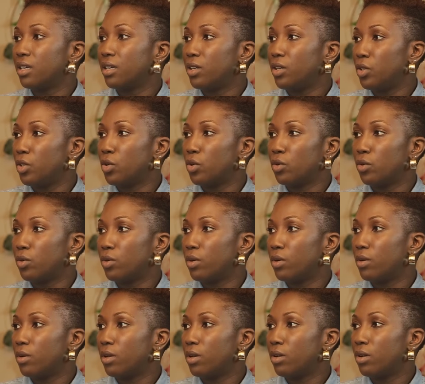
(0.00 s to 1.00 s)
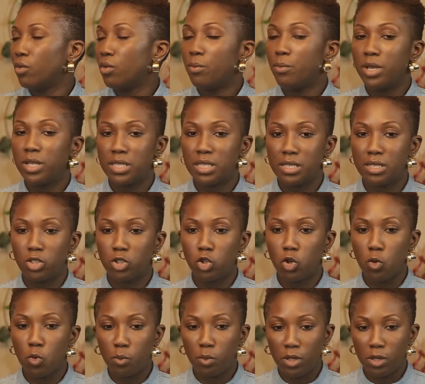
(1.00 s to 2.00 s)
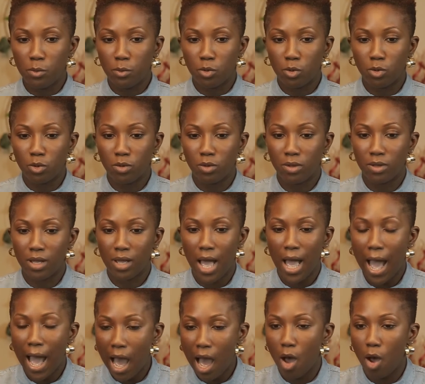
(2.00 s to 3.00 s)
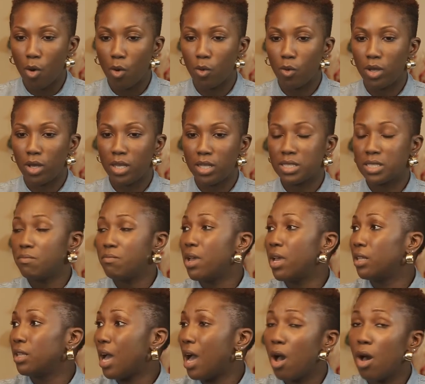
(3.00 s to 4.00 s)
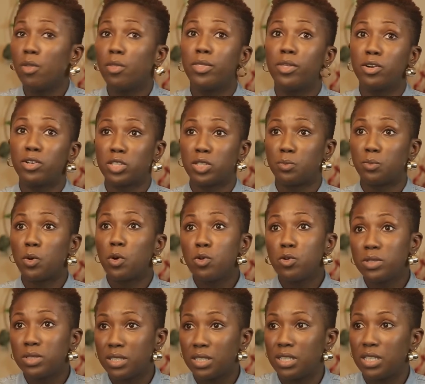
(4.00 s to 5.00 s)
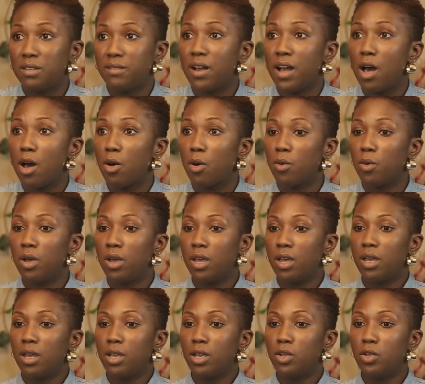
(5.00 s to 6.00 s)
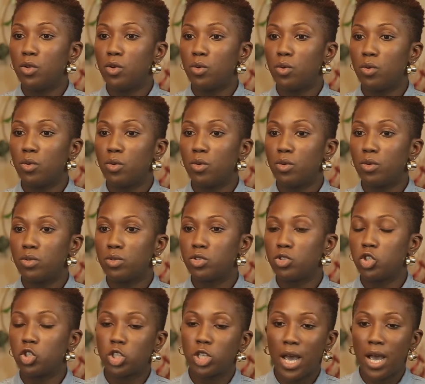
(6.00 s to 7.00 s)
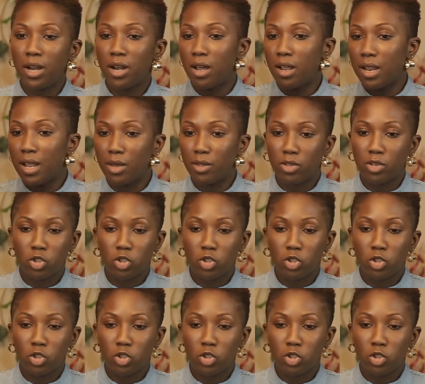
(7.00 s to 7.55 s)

You know, hmm. we're meant to show people how it's meant, how they're supposed to live, how, you know, to shine our light.